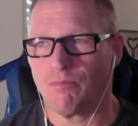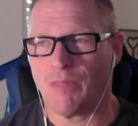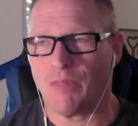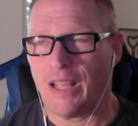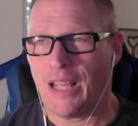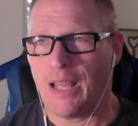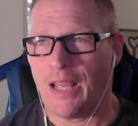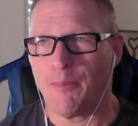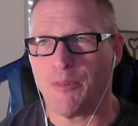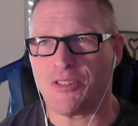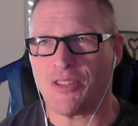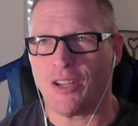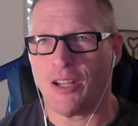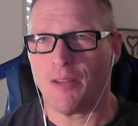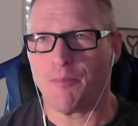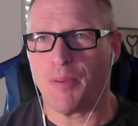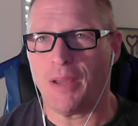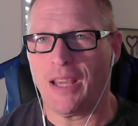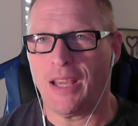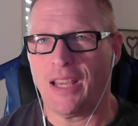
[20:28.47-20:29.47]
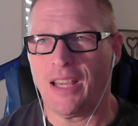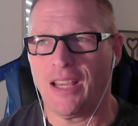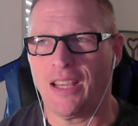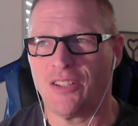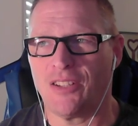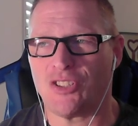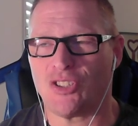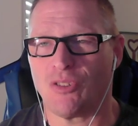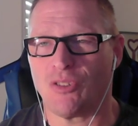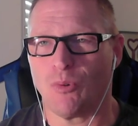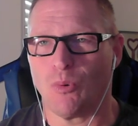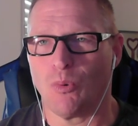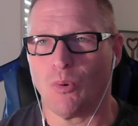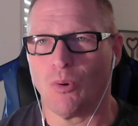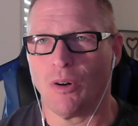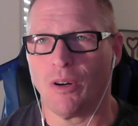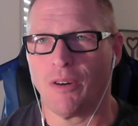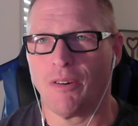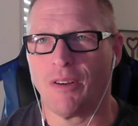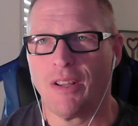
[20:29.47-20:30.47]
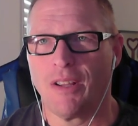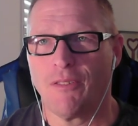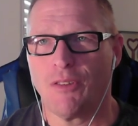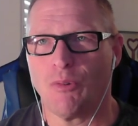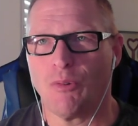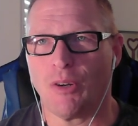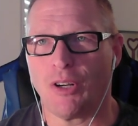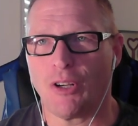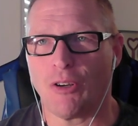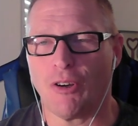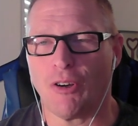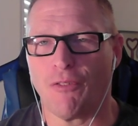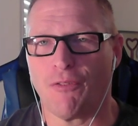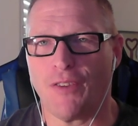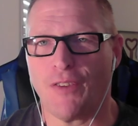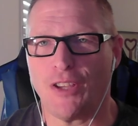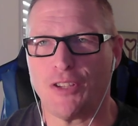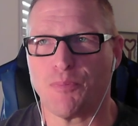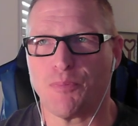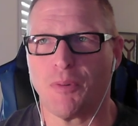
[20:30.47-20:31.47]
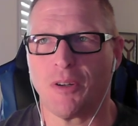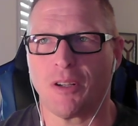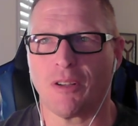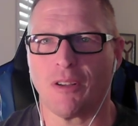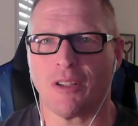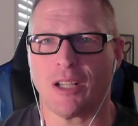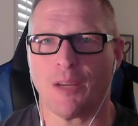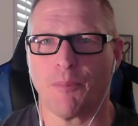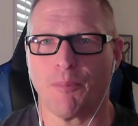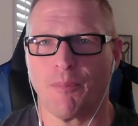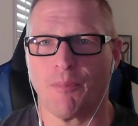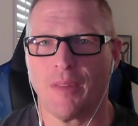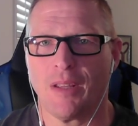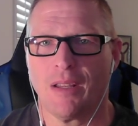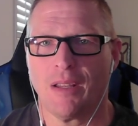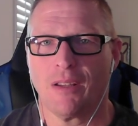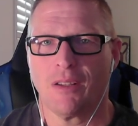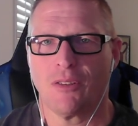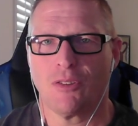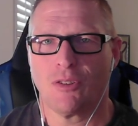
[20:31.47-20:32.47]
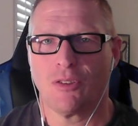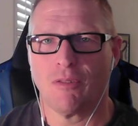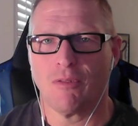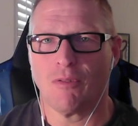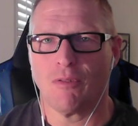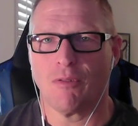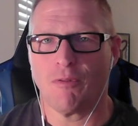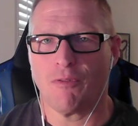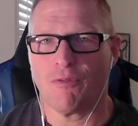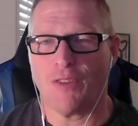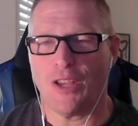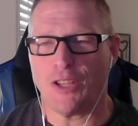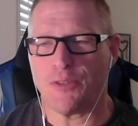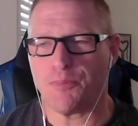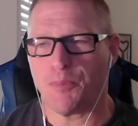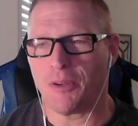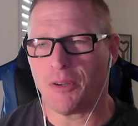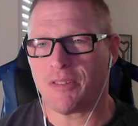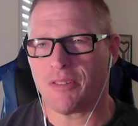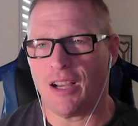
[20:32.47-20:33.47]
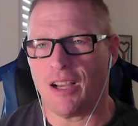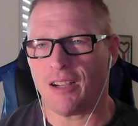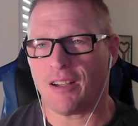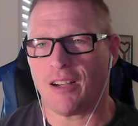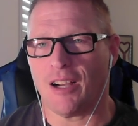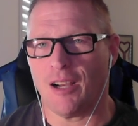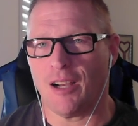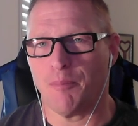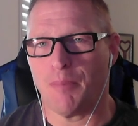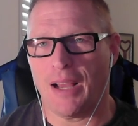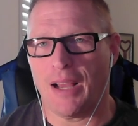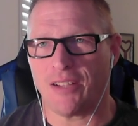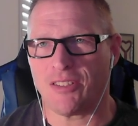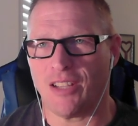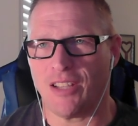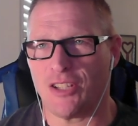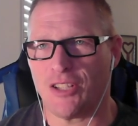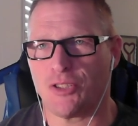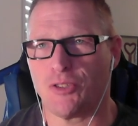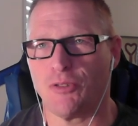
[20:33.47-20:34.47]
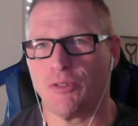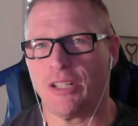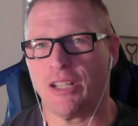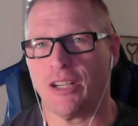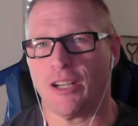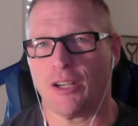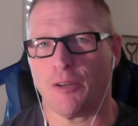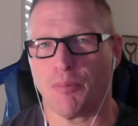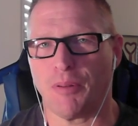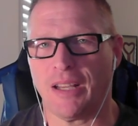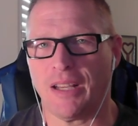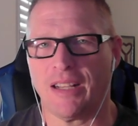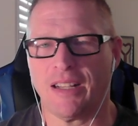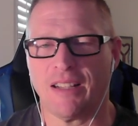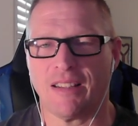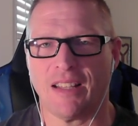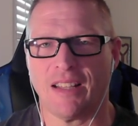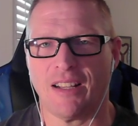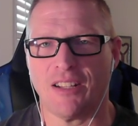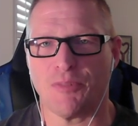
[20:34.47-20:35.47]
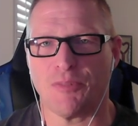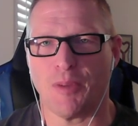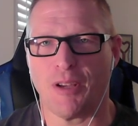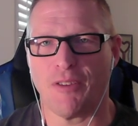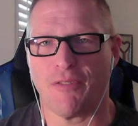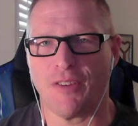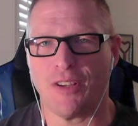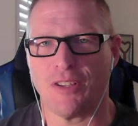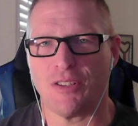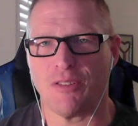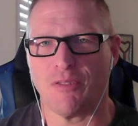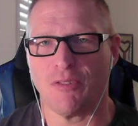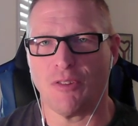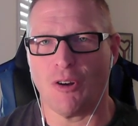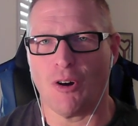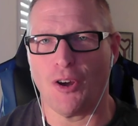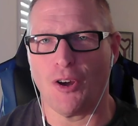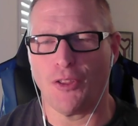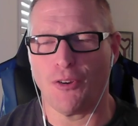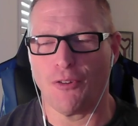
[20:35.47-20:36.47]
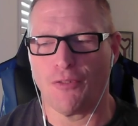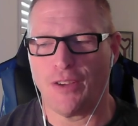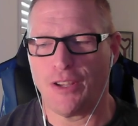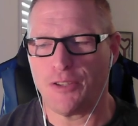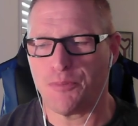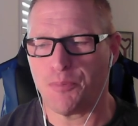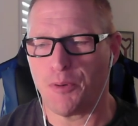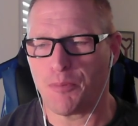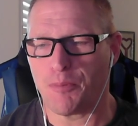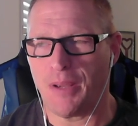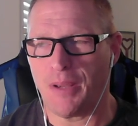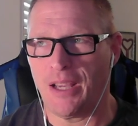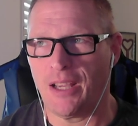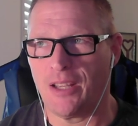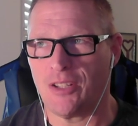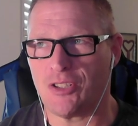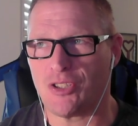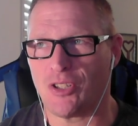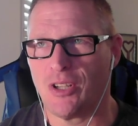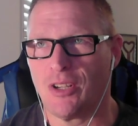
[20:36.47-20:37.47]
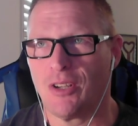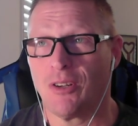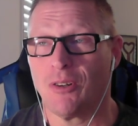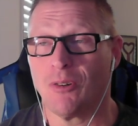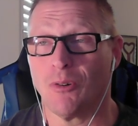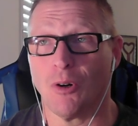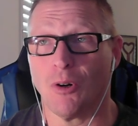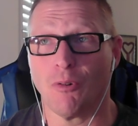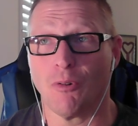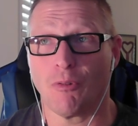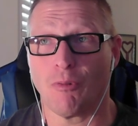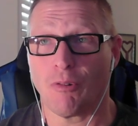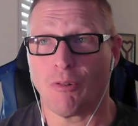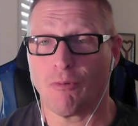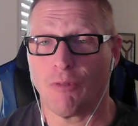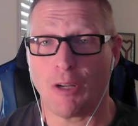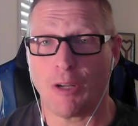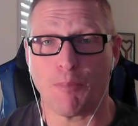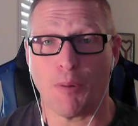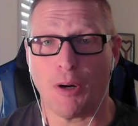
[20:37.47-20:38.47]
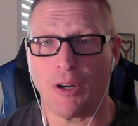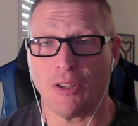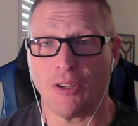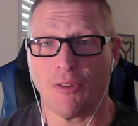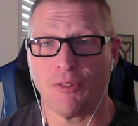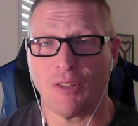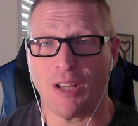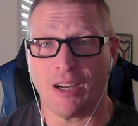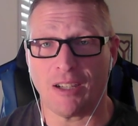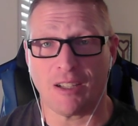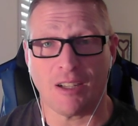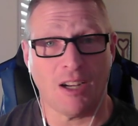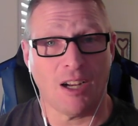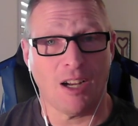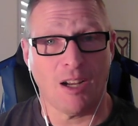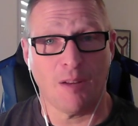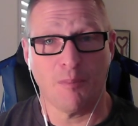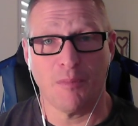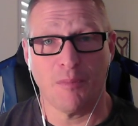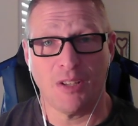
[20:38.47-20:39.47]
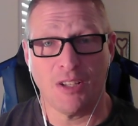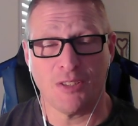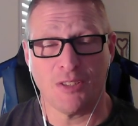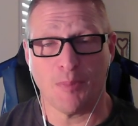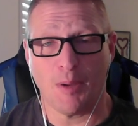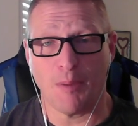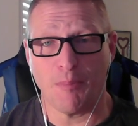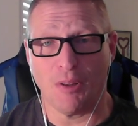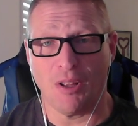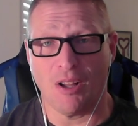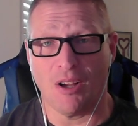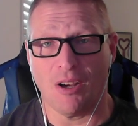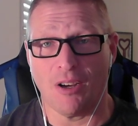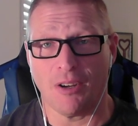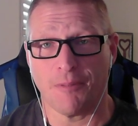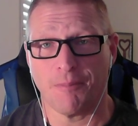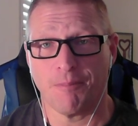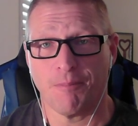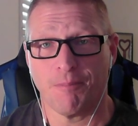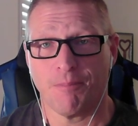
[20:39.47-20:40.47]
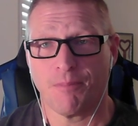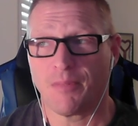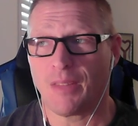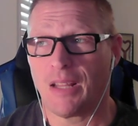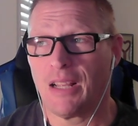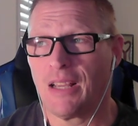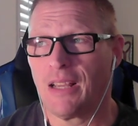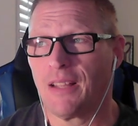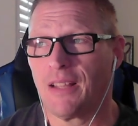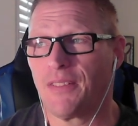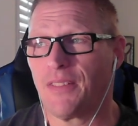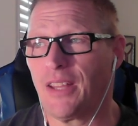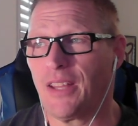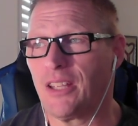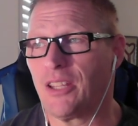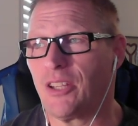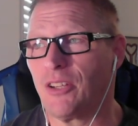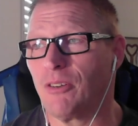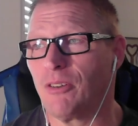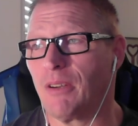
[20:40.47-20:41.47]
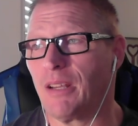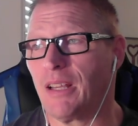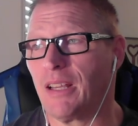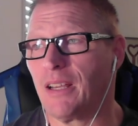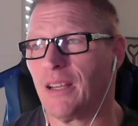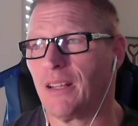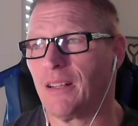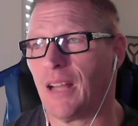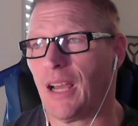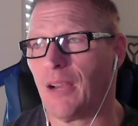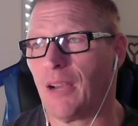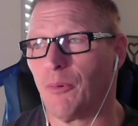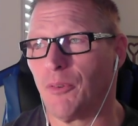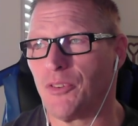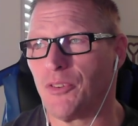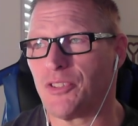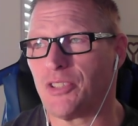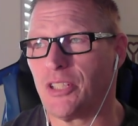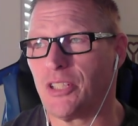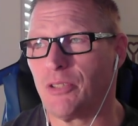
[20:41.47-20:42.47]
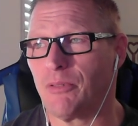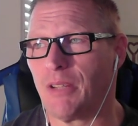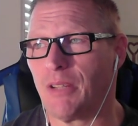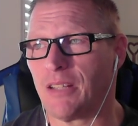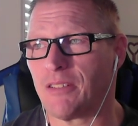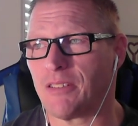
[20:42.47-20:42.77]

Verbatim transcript: Amazon page, or if you want to go on Facebook, look up facebook.com backslash duty honor planet. That is my fa author Facebook page, or rickpartlow.com is my blog. Thank you, and I will see you next